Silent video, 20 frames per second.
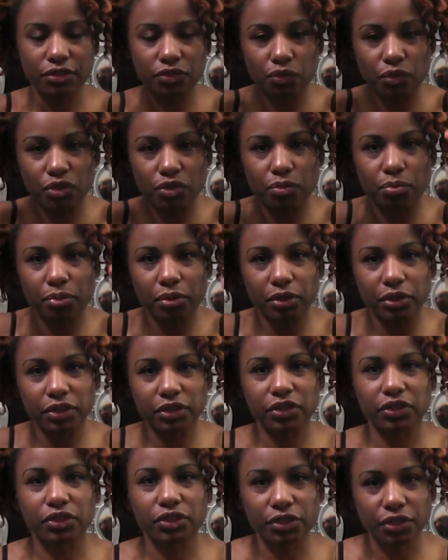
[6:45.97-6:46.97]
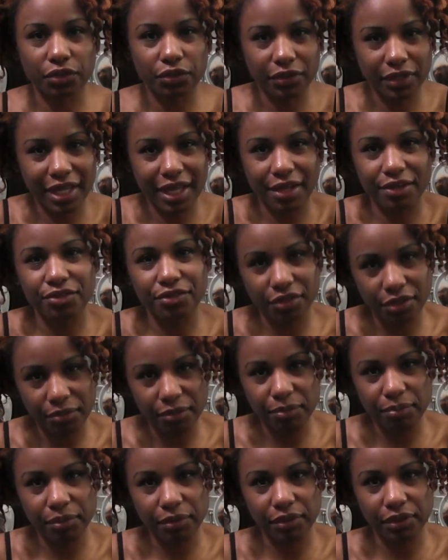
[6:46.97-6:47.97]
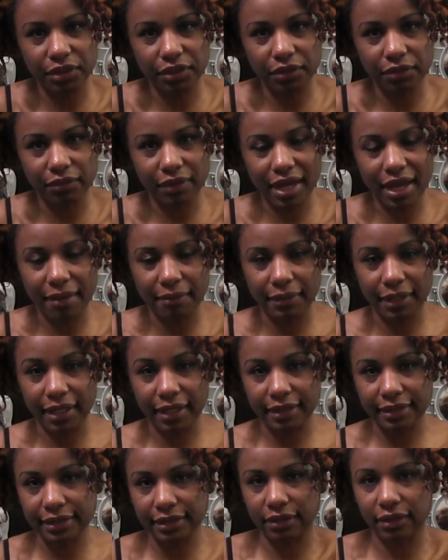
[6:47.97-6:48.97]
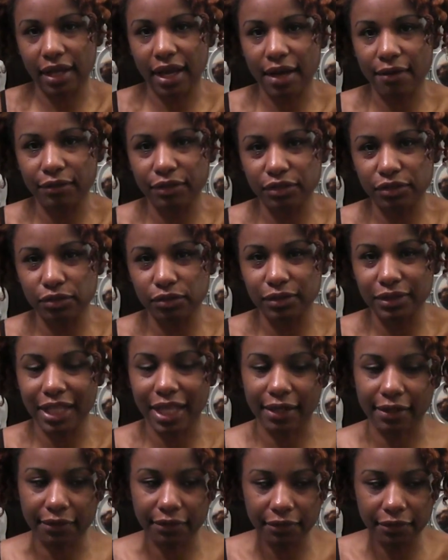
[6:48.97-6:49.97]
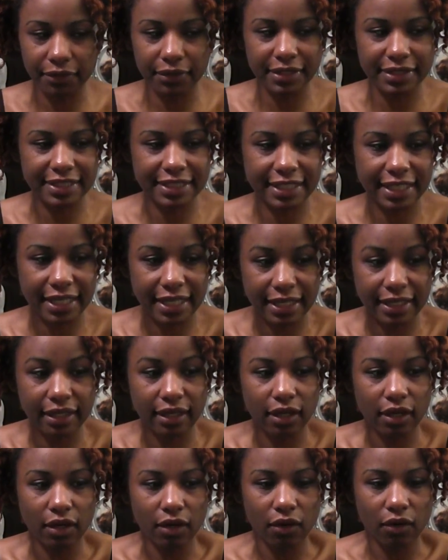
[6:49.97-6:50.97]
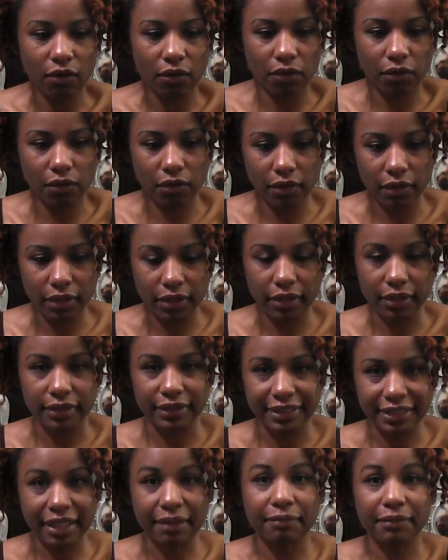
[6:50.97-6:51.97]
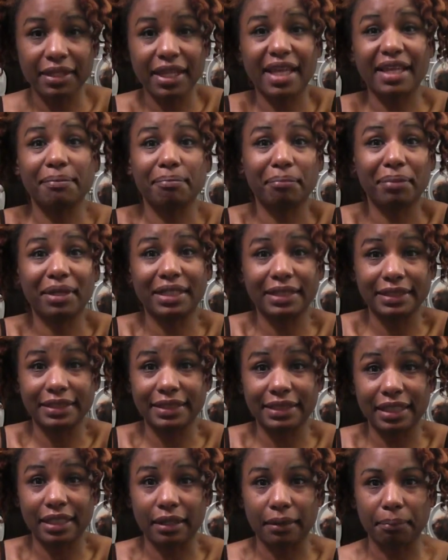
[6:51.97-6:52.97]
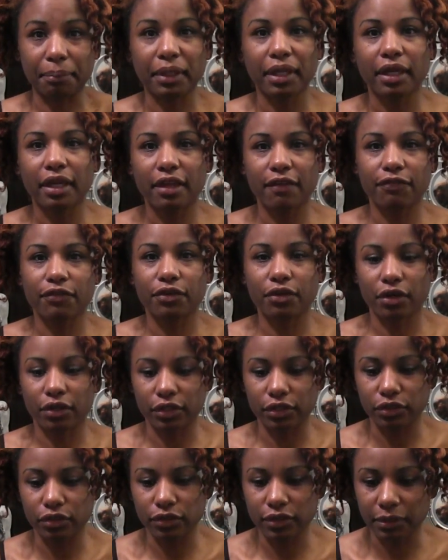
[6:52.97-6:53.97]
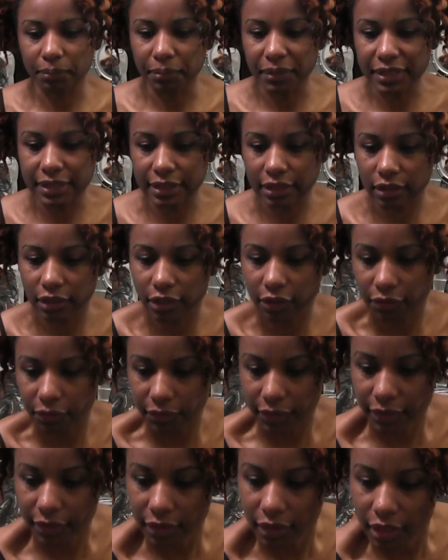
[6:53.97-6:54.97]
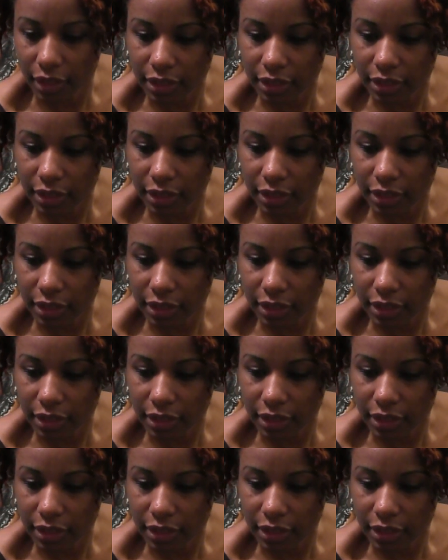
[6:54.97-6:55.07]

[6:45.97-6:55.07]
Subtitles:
because when you're pulling the shirt down, you're going to be pulling your wrap down. So I would use like a corset or something that buttons up if you're going to use a piece of clothing.